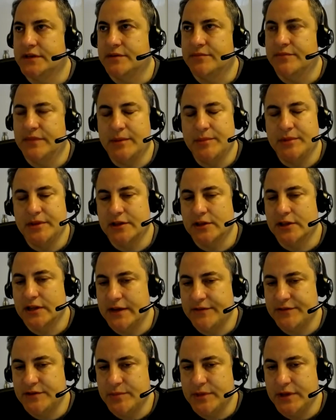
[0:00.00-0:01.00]
Maybe they'll
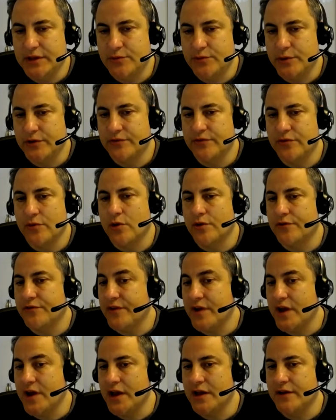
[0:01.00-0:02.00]
have to be 3, 4,
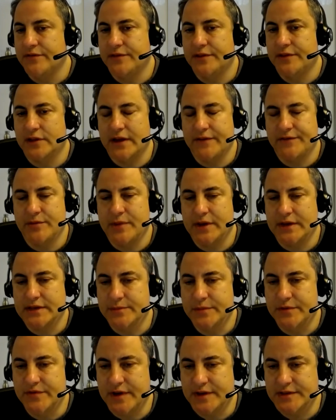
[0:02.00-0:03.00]
5. They'll have to make some
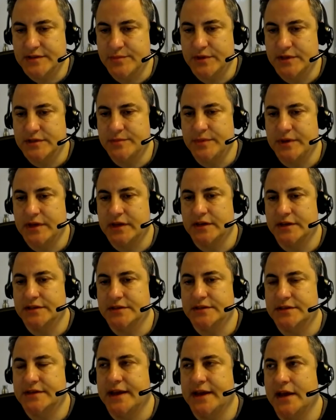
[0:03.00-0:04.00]
investments,
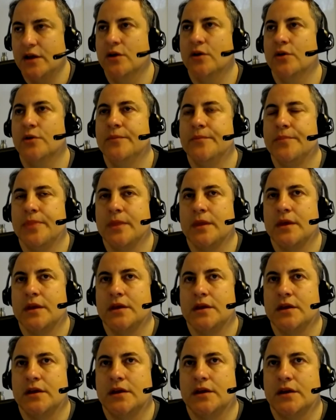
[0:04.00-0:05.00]
because now
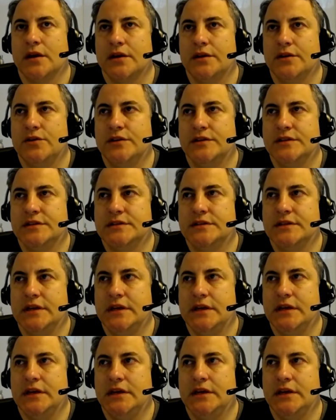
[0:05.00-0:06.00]
you can
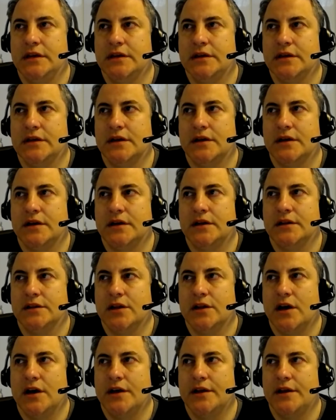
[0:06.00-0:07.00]
see a
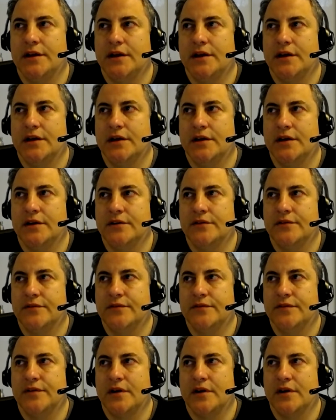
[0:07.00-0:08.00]
lot of
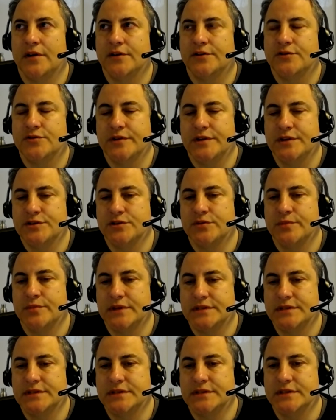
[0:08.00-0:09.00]
our traditional
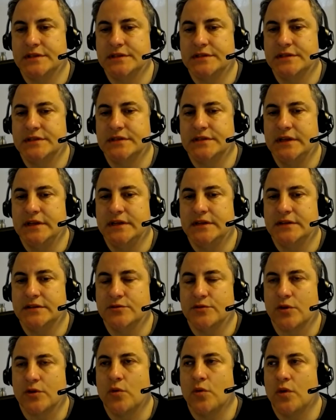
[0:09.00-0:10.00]
businesses needing to
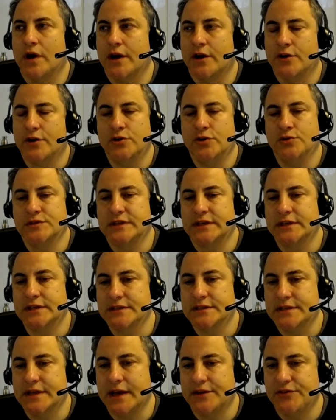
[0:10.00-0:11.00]
acquire new skill
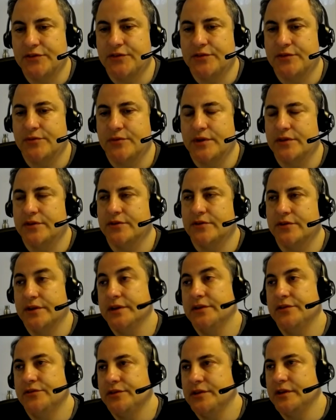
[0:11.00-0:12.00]
sets, whether it
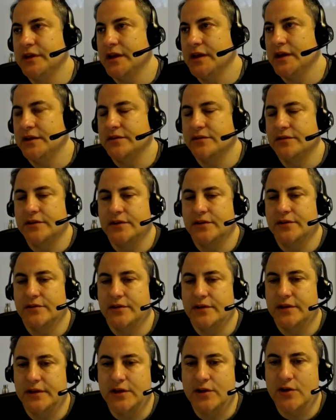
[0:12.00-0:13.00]
is to get,
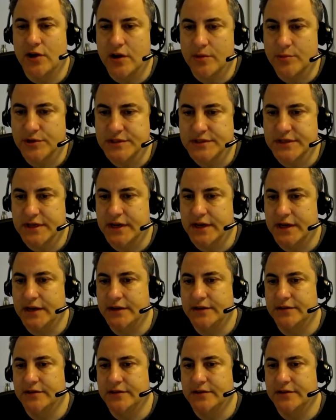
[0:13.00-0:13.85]
an e-commerce site,